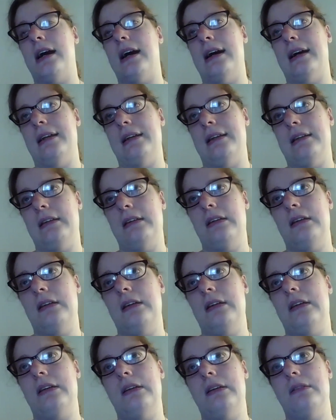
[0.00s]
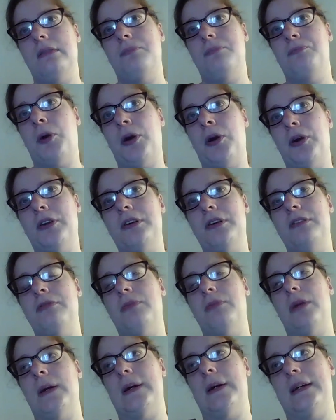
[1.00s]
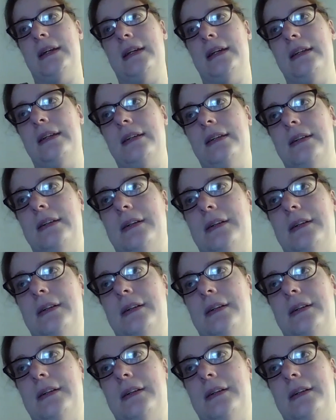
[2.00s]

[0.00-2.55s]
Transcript: I uh, part of my